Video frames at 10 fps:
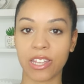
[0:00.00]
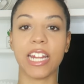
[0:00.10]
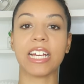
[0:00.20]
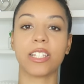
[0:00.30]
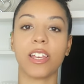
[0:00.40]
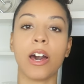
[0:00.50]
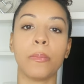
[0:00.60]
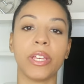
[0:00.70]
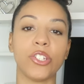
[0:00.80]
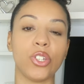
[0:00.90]
The next
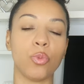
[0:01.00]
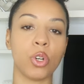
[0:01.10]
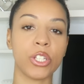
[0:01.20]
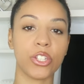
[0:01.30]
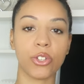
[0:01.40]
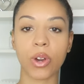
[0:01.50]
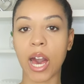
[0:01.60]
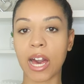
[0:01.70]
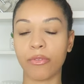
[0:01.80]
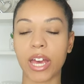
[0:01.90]
up is you want to
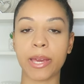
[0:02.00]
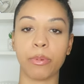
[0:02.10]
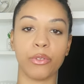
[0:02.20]
have a